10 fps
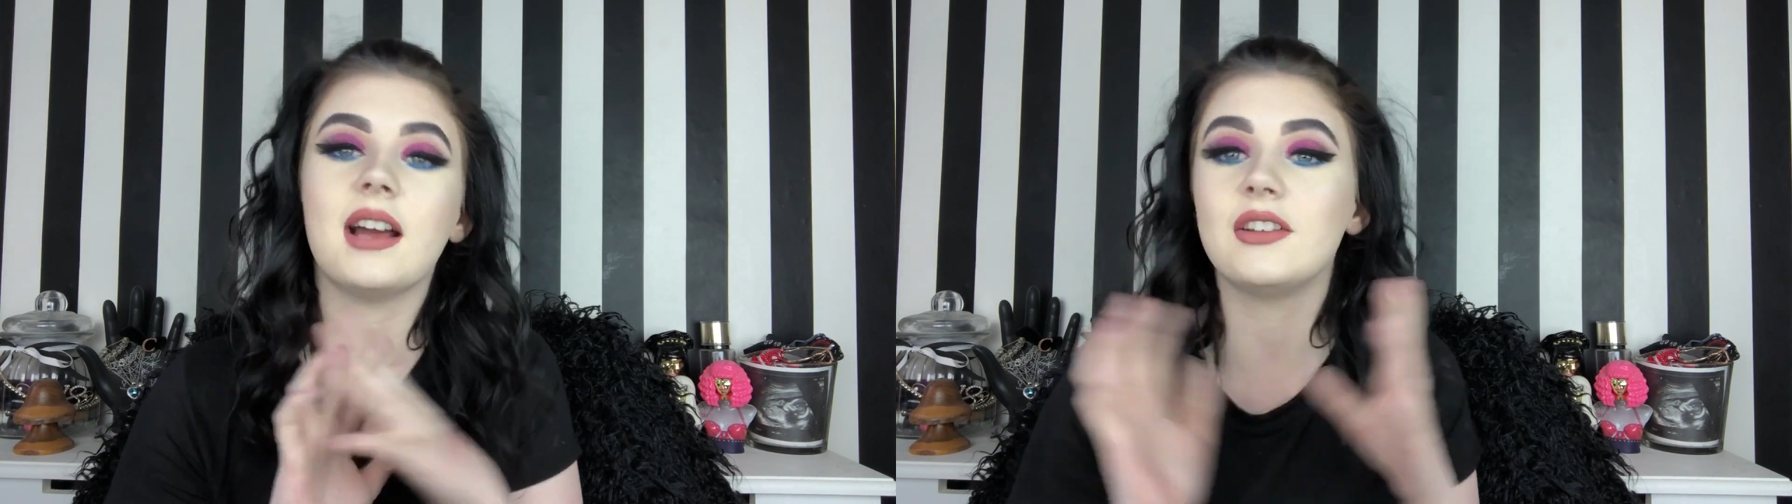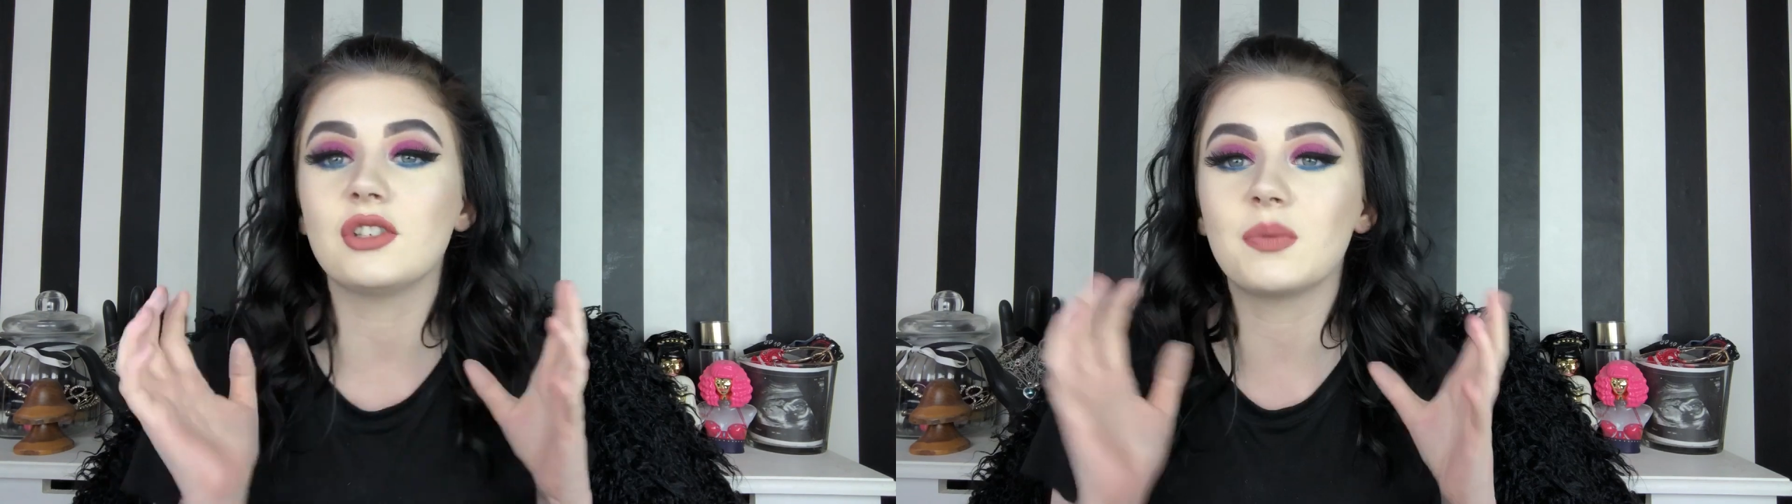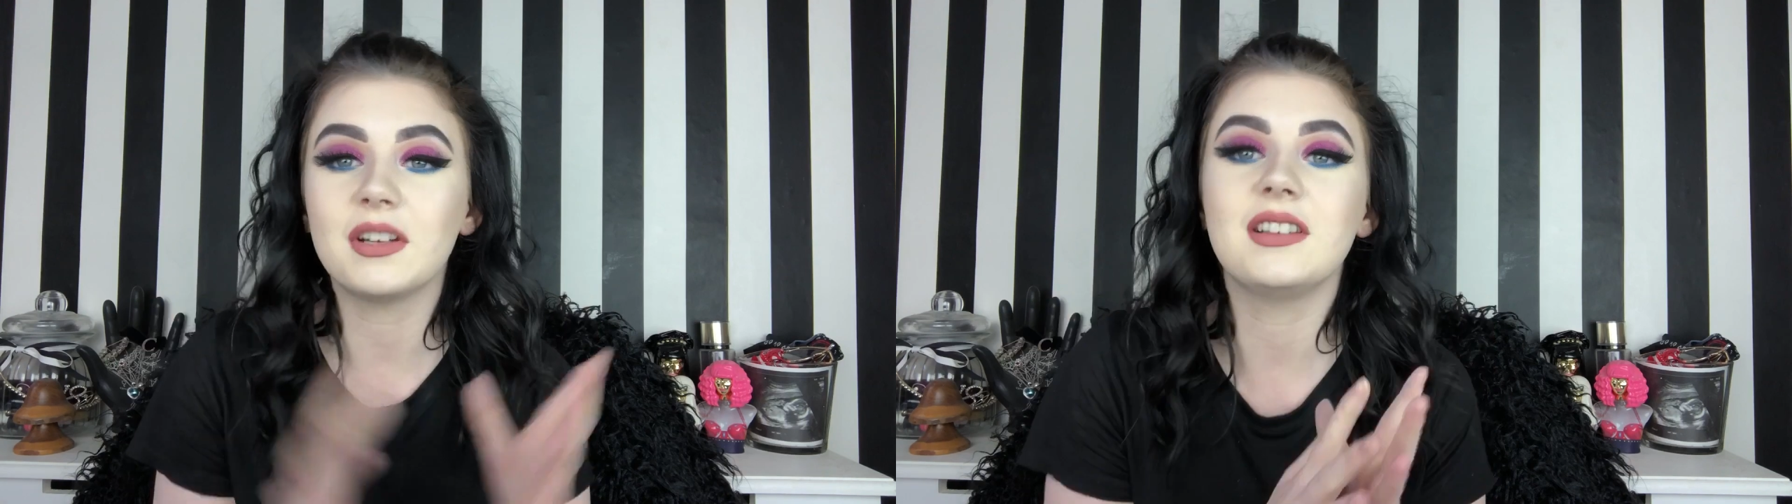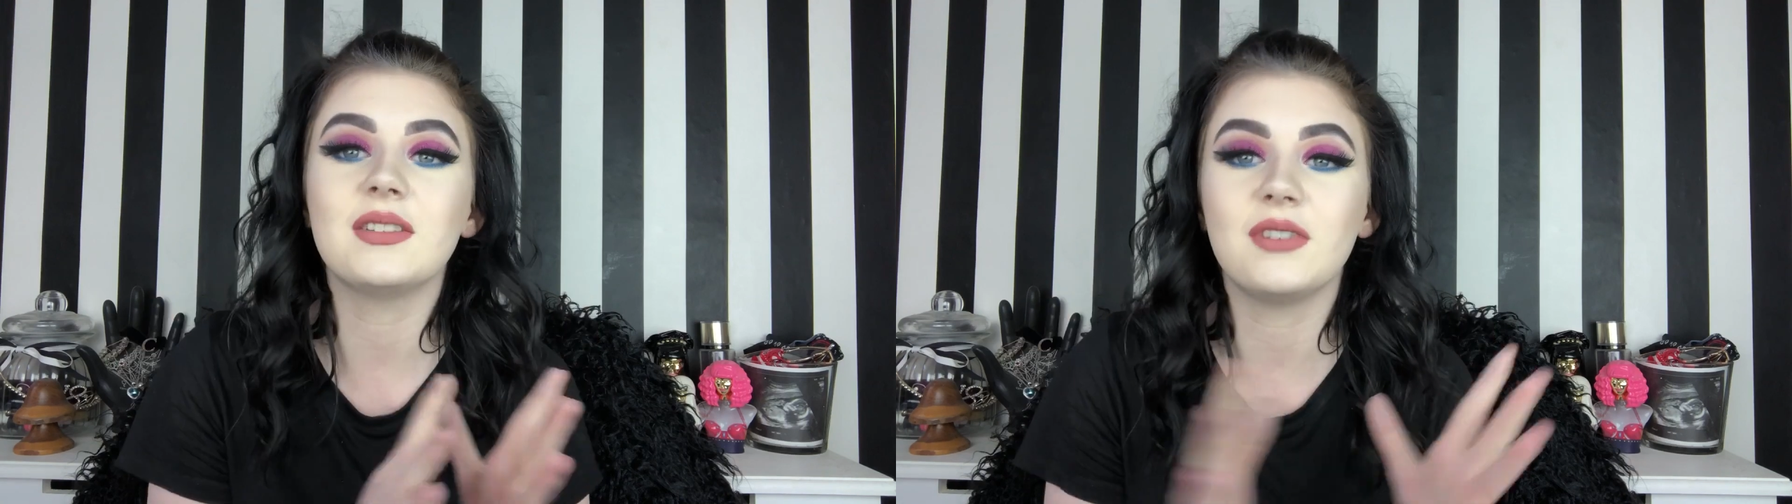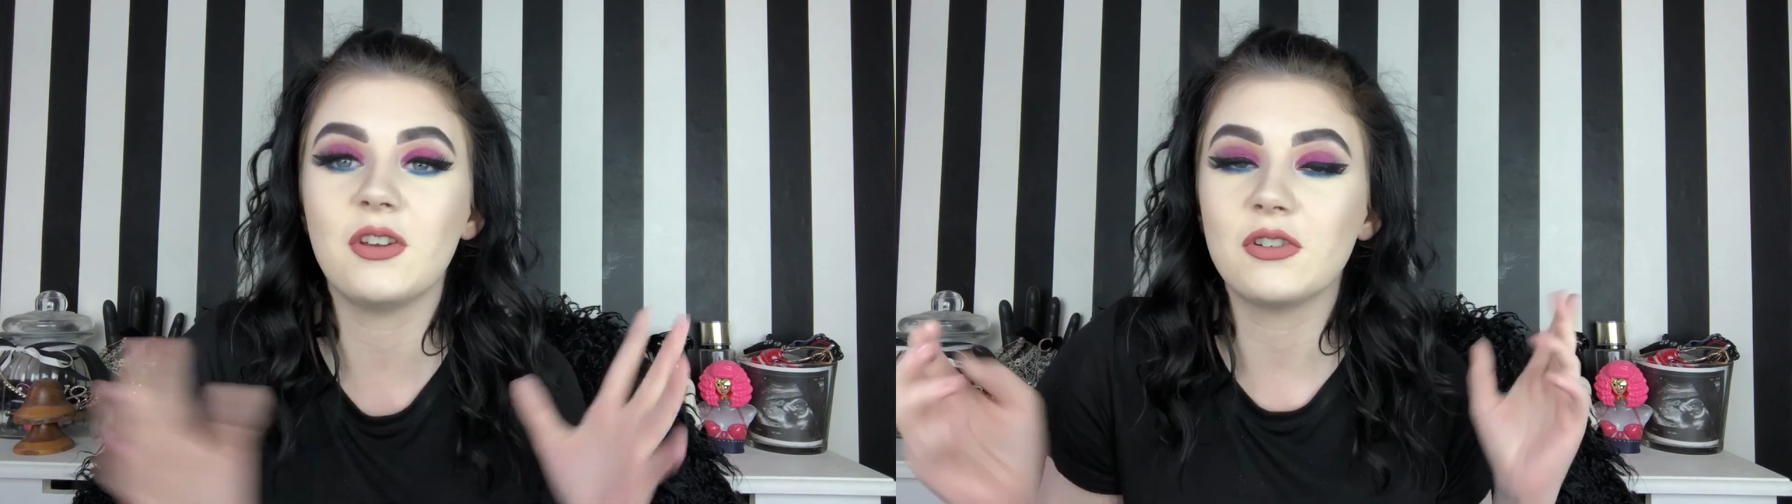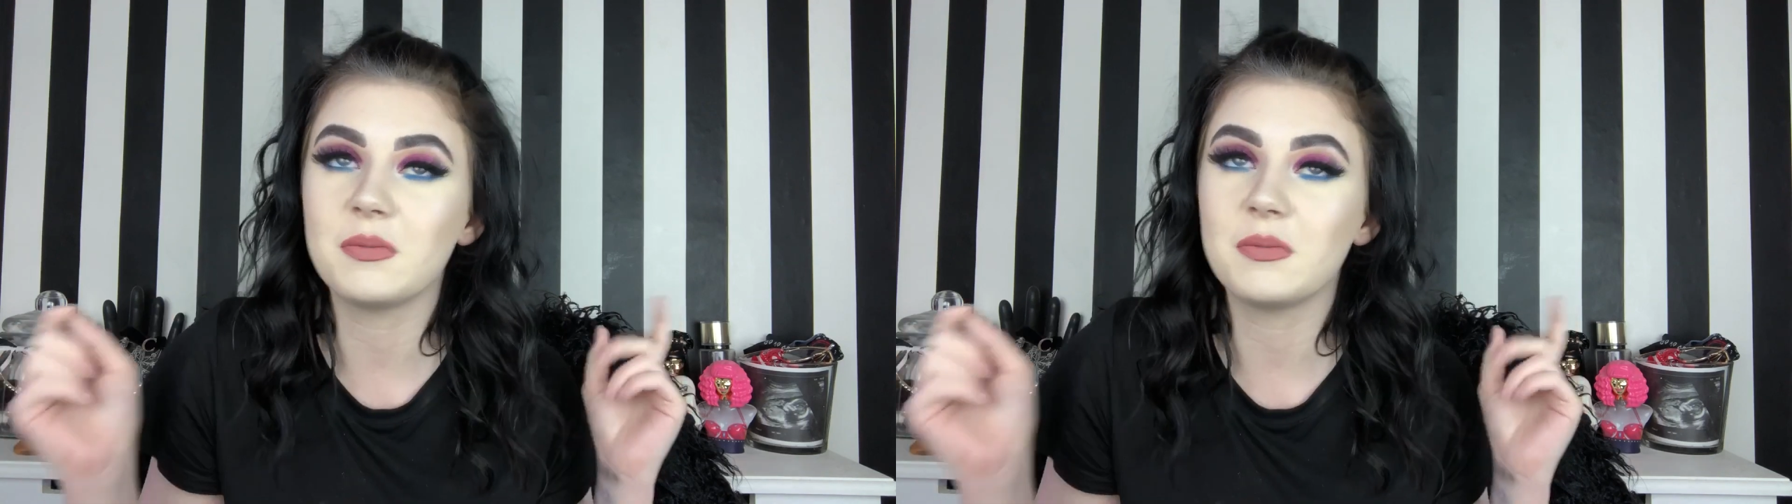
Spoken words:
I just wanted this video to